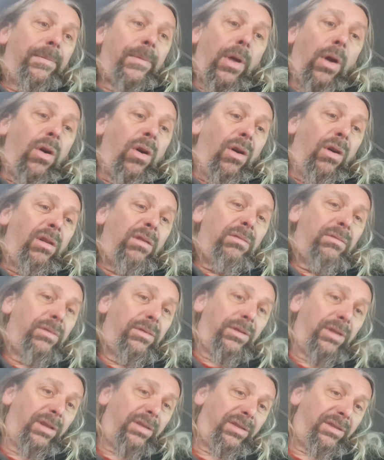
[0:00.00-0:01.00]
or
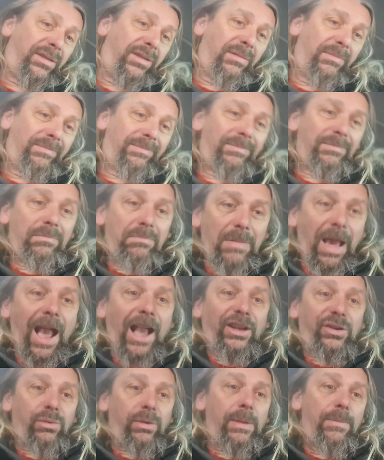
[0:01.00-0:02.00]
just
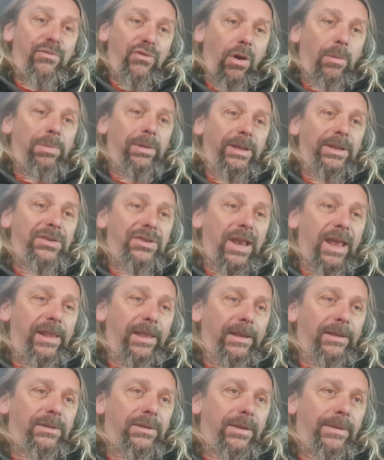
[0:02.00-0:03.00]
actually properly sell
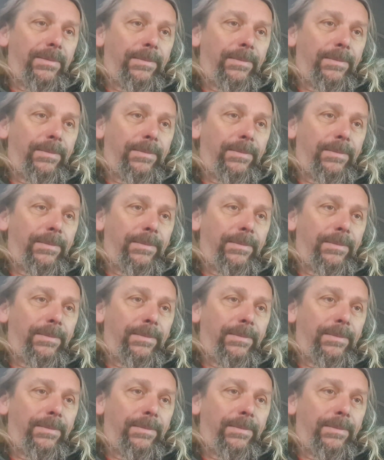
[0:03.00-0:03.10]
it.